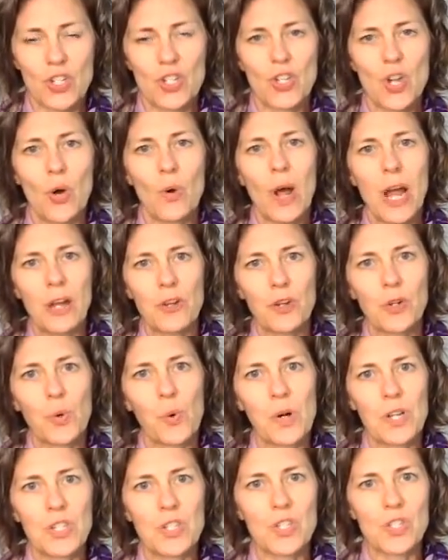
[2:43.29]
Know how you're
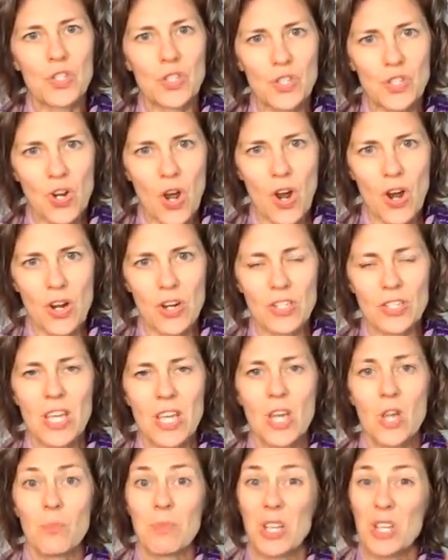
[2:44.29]
going to start,
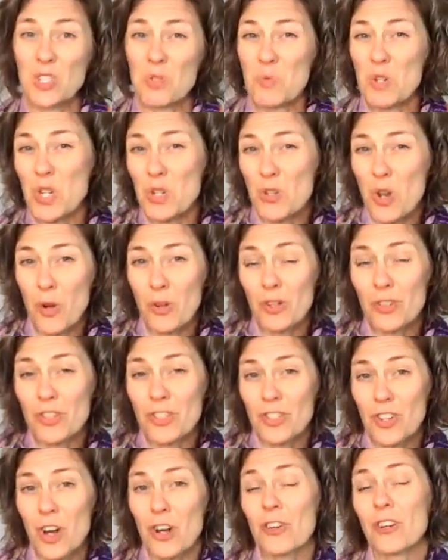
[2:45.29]
because when you know your
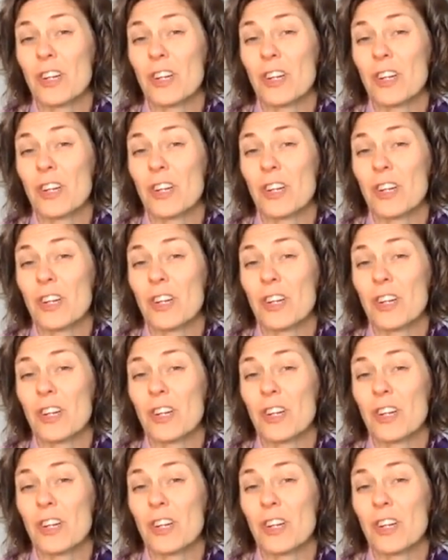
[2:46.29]
start,